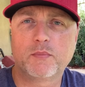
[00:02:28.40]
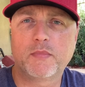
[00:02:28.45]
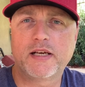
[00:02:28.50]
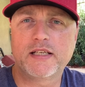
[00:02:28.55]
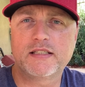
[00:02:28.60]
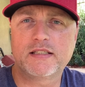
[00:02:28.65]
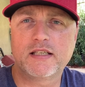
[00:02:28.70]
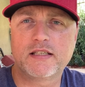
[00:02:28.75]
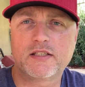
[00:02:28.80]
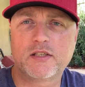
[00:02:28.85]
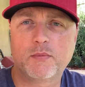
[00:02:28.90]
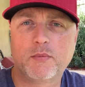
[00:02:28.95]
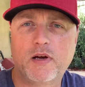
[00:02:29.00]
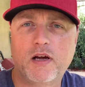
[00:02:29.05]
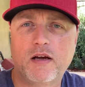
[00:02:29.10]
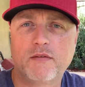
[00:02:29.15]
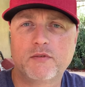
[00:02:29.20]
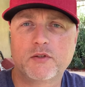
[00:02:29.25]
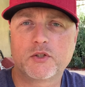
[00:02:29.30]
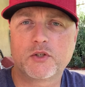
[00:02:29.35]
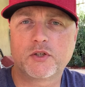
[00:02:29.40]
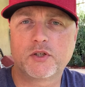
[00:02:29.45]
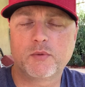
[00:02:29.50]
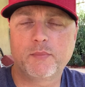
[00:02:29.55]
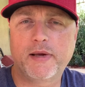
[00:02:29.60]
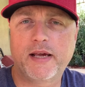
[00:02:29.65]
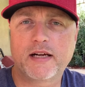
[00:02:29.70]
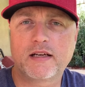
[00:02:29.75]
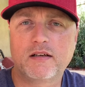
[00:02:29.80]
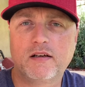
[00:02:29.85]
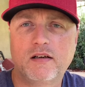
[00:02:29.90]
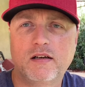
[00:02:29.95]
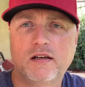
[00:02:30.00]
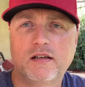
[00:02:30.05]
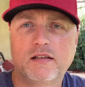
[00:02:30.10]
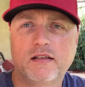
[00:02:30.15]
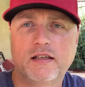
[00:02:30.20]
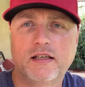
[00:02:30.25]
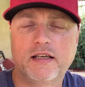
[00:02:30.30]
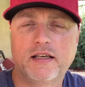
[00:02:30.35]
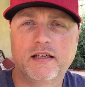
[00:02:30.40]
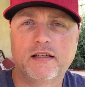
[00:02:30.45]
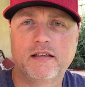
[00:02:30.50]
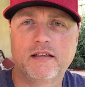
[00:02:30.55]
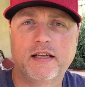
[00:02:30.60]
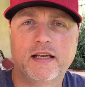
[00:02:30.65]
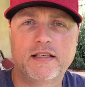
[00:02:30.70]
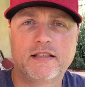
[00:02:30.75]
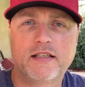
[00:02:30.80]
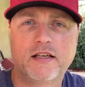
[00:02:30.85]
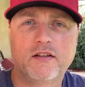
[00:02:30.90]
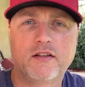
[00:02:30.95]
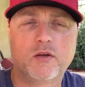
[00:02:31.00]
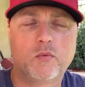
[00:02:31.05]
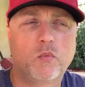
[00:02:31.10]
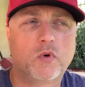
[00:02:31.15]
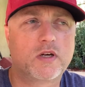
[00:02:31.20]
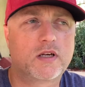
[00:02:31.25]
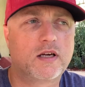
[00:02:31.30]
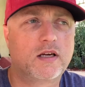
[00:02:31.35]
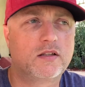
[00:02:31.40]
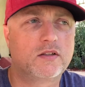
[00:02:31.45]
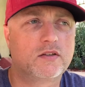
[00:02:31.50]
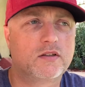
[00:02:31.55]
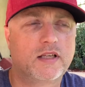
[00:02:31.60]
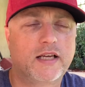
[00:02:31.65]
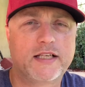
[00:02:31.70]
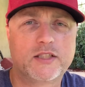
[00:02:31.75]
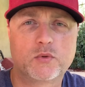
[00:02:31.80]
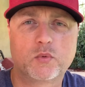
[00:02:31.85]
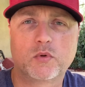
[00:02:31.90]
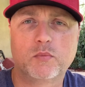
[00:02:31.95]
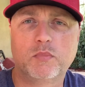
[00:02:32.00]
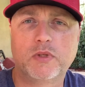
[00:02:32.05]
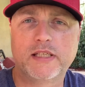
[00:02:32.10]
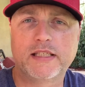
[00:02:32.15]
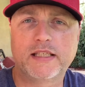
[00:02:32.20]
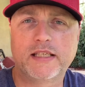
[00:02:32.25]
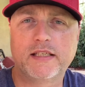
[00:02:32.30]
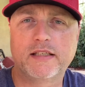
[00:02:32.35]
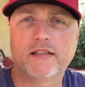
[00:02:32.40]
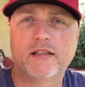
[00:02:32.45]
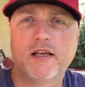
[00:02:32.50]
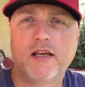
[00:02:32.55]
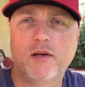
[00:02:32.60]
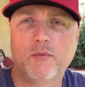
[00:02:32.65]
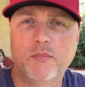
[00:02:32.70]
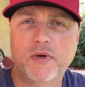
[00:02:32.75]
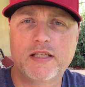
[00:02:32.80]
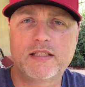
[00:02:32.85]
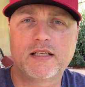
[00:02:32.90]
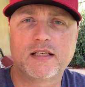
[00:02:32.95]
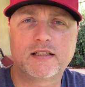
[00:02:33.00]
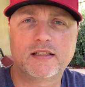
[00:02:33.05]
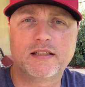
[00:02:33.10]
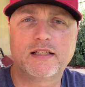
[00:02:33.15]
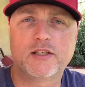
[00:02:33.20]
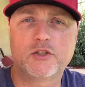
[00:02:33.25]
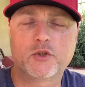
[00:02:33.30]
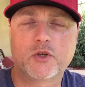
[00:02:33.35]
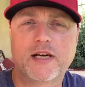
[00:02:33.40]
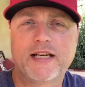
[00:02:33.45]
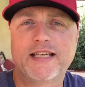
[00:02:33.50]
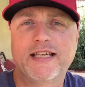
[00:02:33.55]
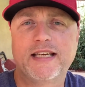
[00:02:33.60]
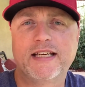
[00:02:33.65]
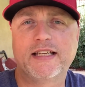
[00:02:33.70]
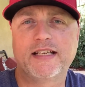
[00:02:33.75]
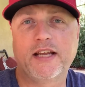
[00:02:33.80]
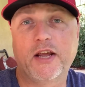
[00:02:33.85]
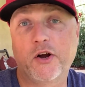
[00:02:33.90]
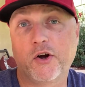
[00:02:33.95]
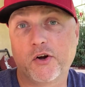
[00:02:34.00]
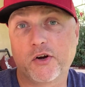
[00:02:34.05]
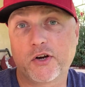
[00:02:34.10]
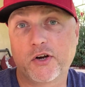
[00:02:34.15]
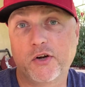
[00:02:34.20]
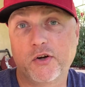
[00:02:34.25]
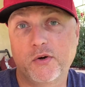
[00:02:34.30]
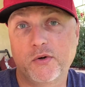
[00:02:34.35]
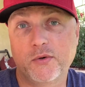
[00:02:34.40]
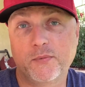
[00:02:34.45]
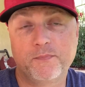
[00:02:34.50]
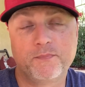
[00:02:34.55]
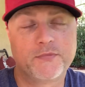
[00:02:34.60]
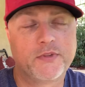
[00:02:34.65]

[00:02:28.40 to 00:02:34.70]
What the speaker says: my system off and turn it back on and tell them what color lights were blinking, basically to try to get an error code.